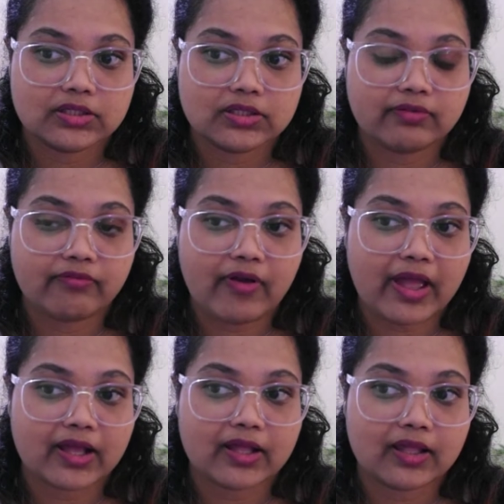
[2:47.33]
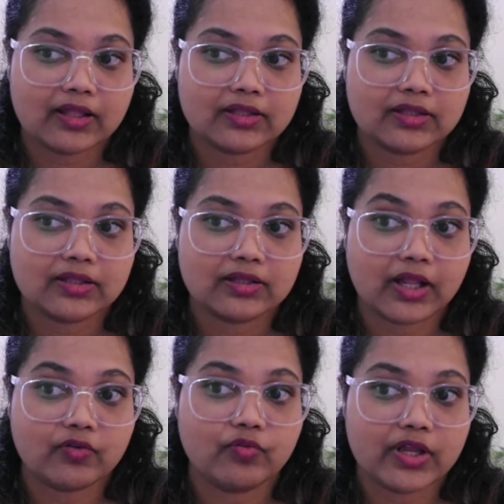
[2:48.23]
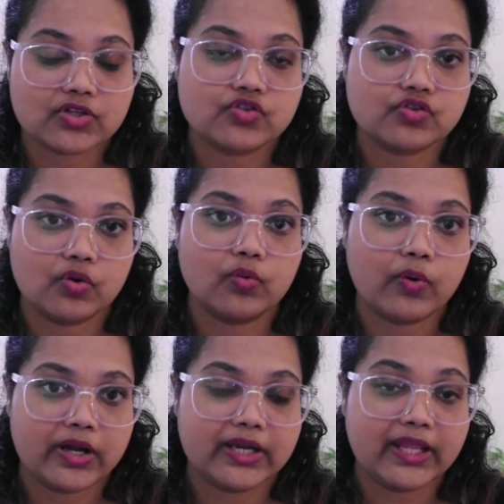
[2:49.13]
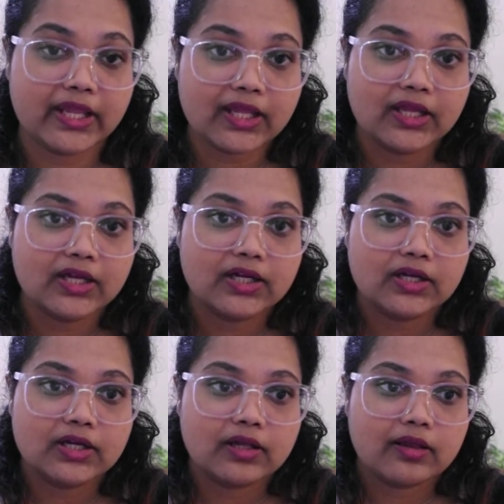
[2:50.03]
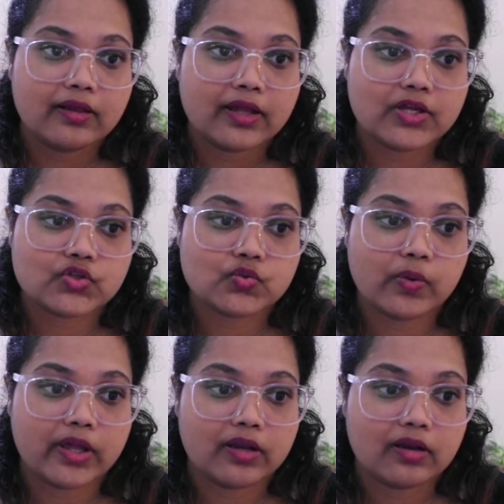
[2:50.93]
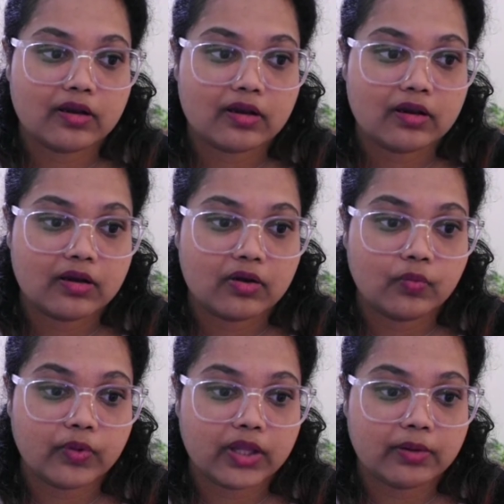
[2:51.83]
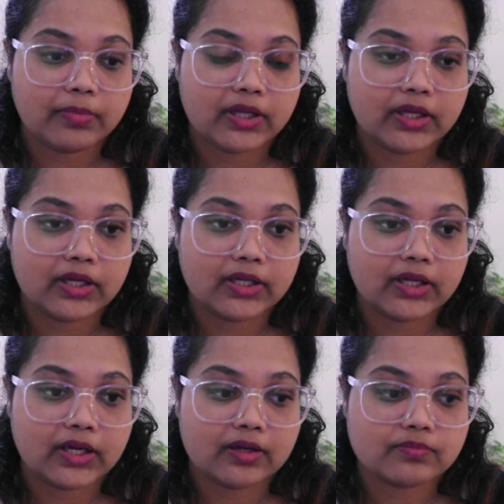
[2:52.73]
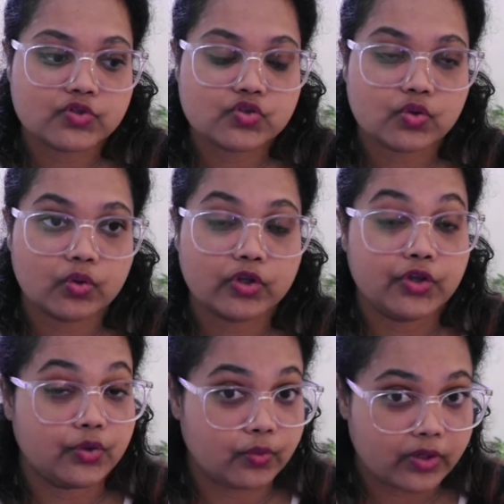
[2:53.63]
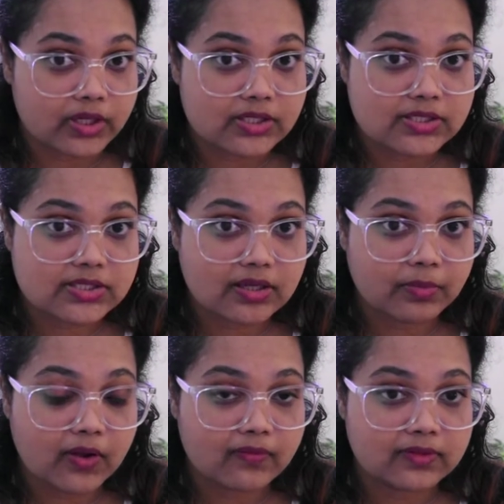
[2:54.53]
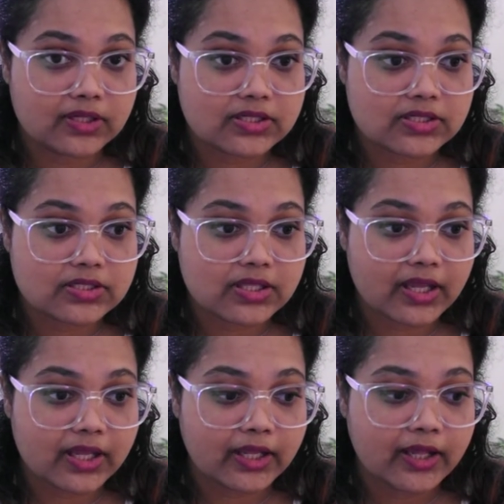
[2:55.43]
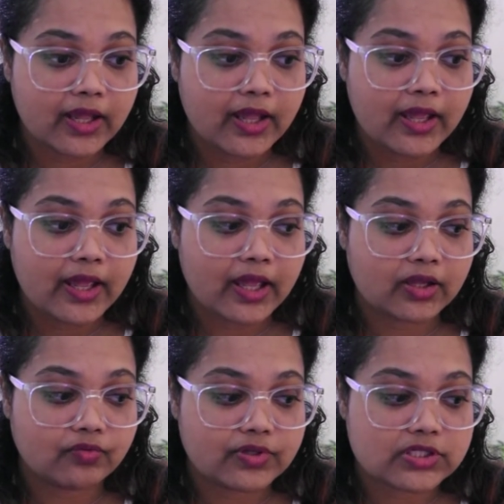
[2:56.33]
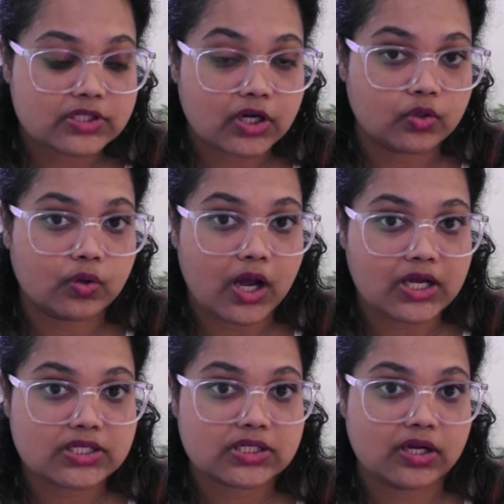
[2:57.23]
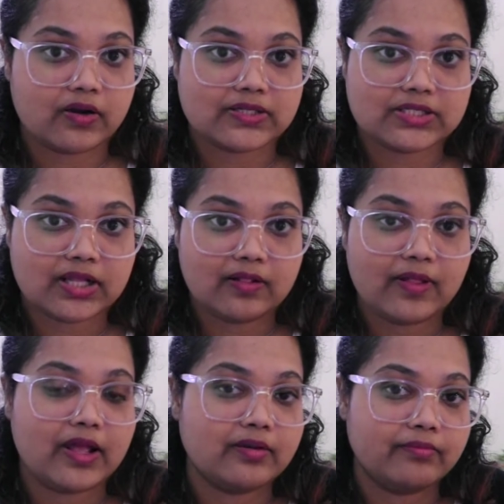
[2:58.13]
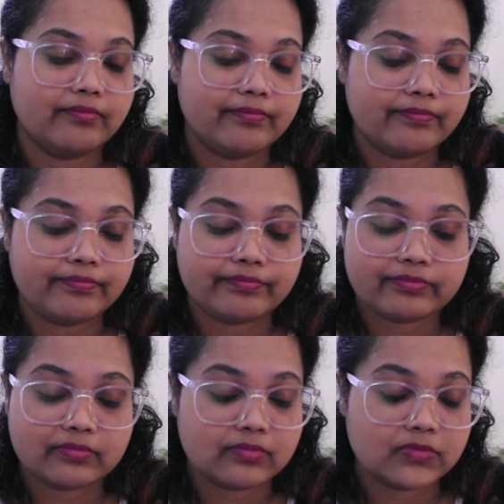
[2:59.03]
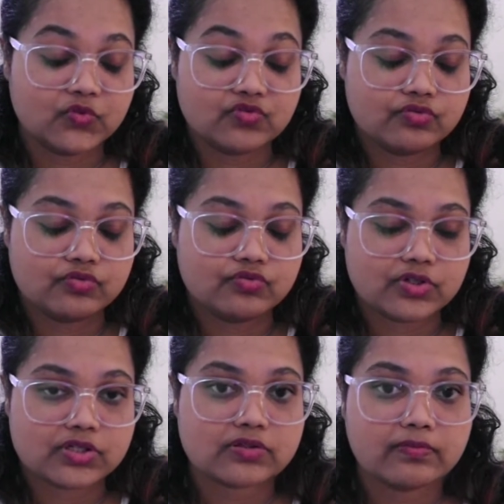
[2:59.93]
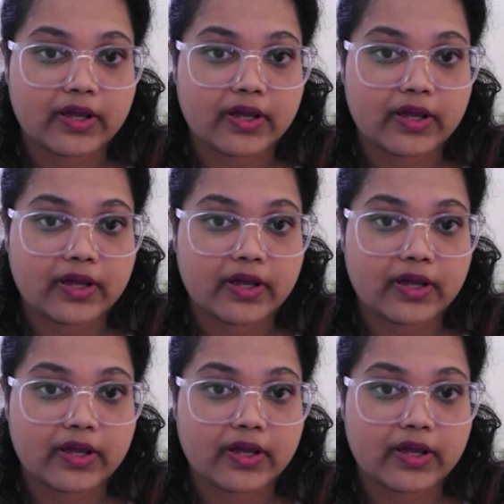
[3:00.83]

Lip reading: the fact that we are so ready is when we become so curious about this thing and we start to ask ourselves and just